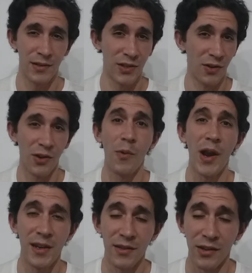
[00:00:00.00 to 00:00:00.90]
Sir
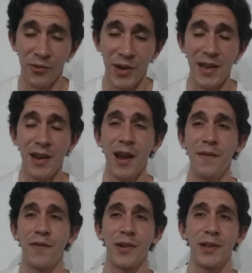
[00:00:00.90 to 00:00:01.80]
Gawain and the Green
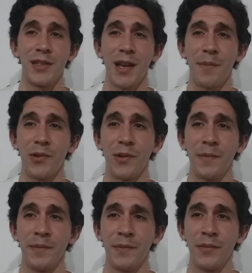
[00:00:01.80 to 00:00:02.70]
Knight, for example.
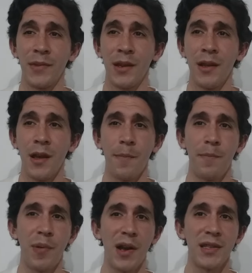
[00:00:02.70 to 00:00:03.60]

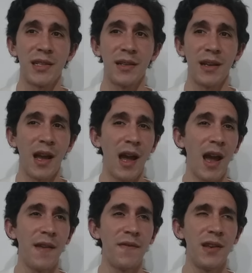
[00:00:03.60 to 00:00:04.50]
But
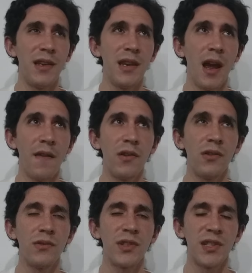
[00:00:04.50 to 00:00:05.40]
I've
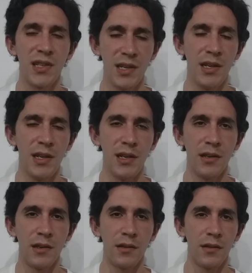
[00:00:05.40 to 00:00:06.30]
never
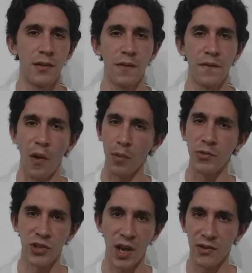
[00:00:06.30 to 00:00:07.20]
seen
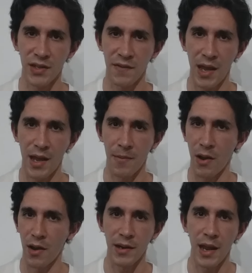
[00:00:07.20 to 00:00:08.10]
Farmer Giles of Ham
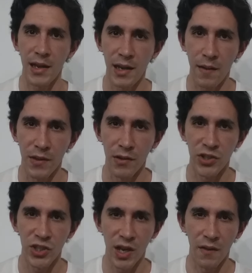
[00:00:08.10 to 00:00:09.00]
on any of
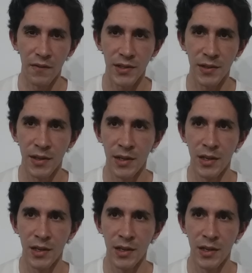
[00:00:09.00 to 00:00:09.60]
those shelves.